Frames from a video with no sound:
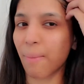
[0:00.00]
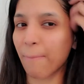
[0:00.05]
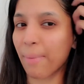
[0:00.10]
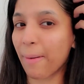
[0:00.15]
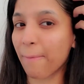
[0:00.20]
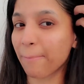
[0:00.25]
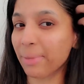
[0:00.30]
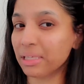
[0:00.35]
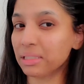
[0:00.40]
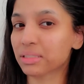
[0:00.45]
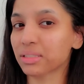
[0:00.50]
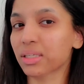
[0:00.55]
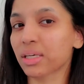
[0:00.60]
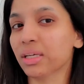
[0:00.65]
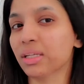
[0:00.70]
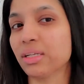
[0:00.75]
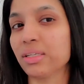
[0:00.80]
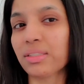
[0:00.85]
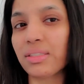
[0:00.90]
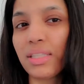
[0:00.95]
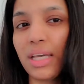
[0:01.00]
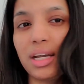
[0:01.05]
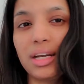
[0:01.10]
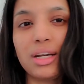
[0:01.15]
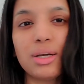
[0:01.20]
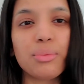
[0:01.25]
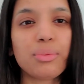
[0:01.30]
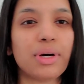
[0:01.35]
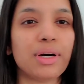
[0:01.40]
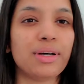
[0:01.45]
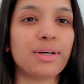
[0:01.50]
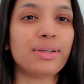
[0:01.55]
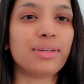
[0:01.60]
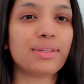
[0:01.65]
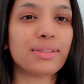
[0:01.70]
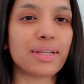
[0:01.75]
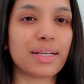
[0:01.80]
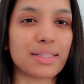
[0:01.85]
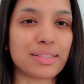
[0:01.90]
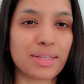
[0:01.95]
My skin is
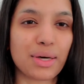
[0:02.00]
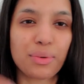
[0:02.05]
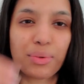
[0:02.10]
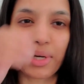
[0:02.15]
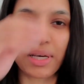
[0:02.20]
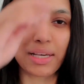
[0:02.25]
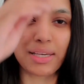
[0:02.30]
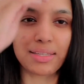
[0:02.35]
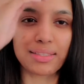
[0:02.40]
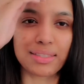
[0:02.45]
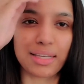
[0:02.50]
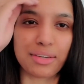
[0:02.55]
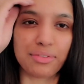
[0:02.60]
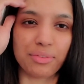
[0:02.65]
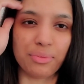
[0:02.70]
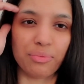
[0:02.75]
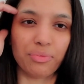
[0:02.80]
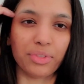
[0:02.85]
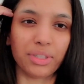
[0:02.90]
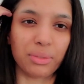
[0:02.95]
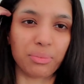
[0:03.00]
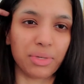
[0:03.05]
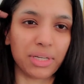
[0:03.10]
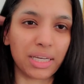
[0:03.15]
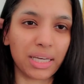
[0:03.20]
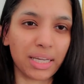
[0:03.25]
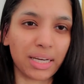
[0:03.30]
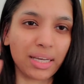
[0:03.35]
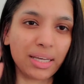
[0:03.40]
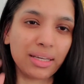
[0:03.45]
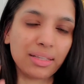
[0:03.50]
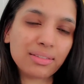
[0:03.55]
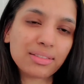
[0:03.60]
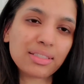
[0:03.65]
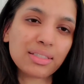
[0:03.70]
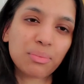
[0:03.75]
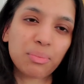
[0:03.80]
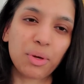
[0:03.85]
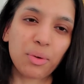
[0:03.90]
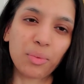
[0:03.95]
terrible as always. I haven't really been eating and
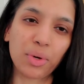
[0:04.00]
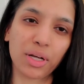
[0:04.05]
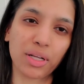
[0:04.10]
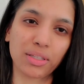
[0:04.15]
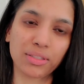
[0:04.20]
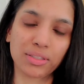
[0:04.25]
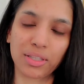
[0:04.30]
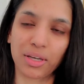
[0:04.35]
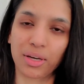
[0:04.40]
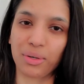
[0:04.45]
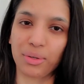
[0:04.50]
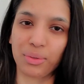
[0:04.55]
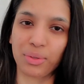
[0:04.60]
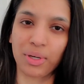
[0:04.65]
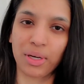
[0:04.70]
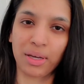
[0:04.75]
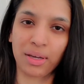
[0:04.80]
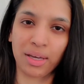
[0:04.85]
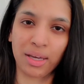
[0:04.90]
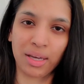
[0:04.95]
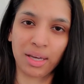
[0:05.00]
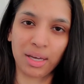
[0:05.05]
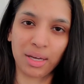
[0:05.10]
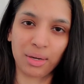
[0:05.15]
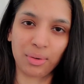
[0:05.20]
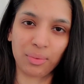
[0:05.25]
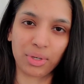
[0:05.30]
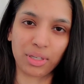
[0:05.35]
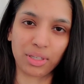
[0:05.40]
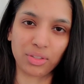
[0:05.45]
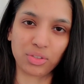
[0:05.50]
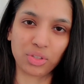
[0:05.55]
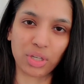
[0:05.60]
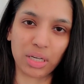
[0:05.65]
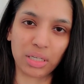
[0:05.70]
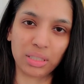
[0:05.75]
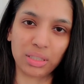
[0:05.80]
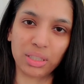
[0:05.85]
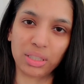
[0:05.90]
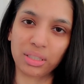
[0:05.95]
sleeping well, so we're gonna
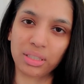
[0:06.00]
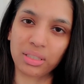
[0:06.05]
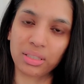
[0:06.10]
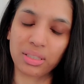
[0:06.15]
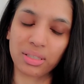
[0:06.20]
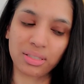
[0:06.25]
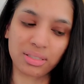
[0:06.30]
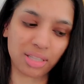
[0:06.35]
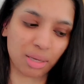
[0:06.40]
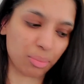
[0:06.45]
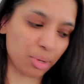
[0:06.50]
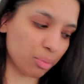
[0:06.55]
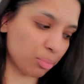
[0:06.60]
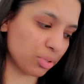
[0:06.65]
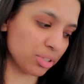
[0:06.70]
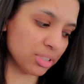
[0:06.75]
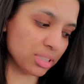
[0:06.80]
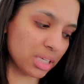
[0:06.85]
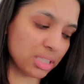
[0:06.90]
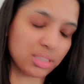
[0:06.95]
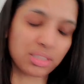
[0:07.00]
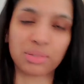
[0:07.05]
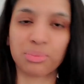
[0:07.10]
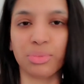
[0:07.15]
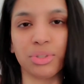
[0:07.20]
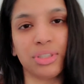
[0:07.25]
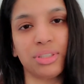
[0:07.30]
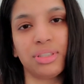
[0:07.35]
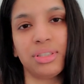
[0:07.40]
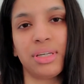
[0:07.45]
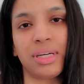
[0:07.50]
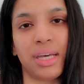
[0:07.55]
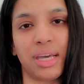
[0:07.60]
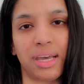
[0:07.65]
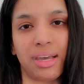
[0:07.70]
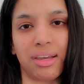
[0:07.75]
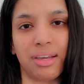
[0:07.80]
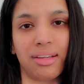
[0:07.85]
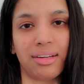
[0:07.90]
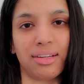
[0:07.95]
try to look semi-presentable,
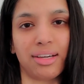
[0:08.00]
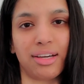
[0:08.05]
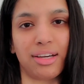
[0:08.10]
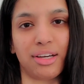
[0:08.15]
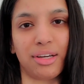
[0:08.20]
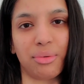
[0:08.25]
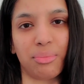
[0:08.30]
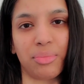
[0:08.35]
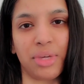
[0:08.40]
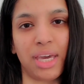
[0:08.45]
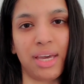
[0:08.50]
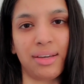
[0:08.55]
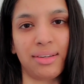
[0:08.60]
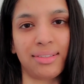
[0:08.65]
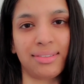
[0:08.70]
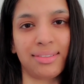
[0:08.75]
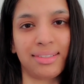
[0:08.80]
and yeah,